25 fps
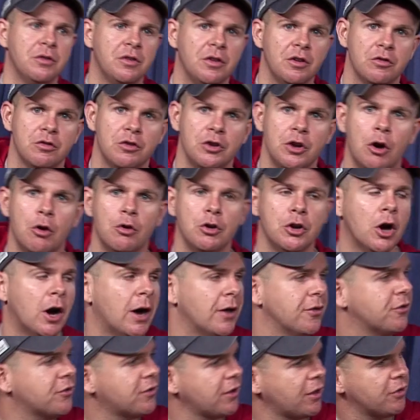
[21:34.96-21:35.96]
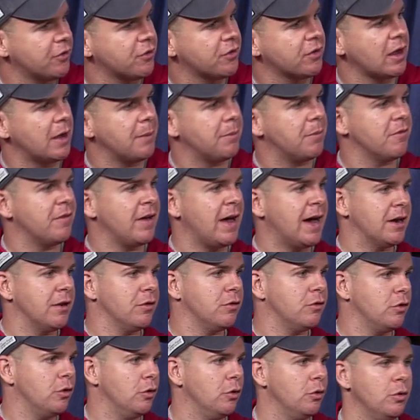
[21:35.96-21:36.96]
his no-nonsense type of
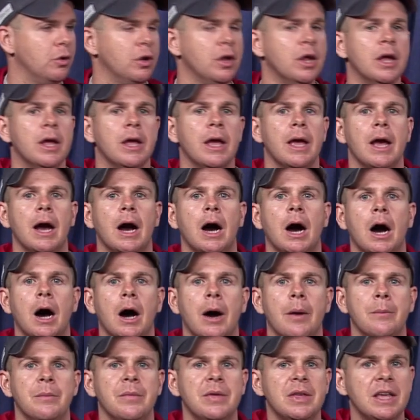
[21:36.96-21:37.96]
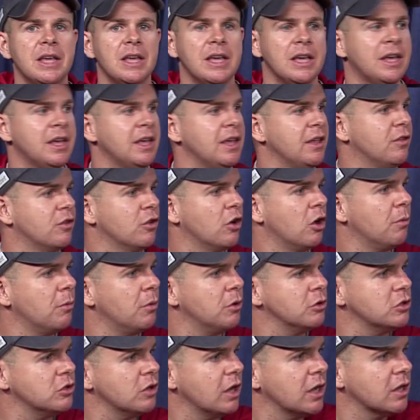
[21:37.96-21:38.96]
attitude. He's
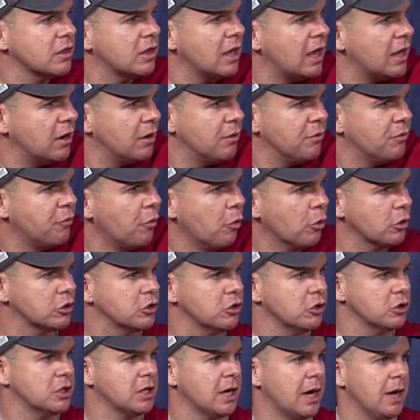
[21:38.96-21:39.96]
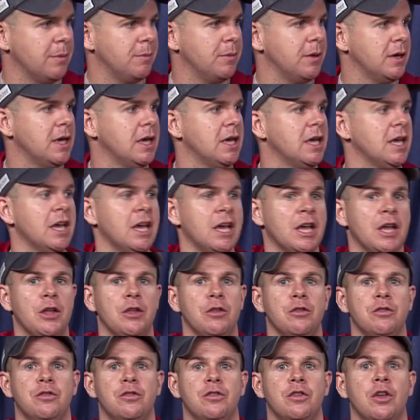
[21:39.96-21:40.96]
almost like that enforcer type. He
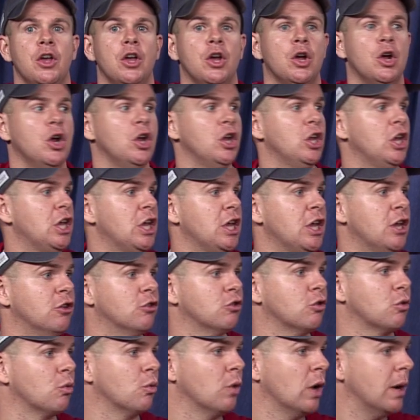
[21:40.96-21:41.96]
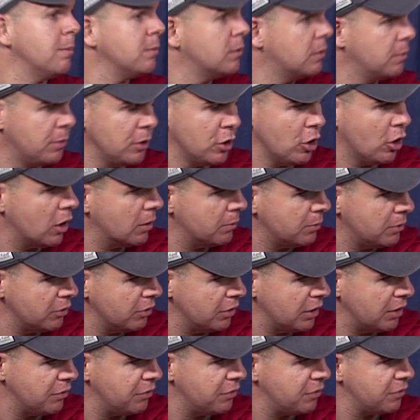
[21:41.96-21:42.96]
is ripped beyond
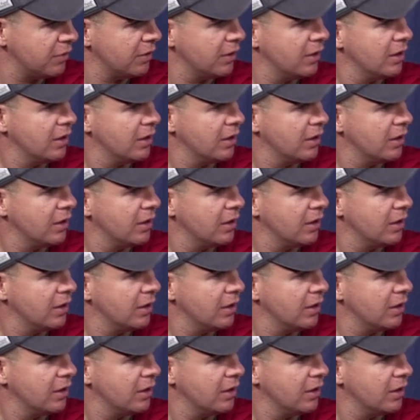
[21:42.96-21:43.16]
belief.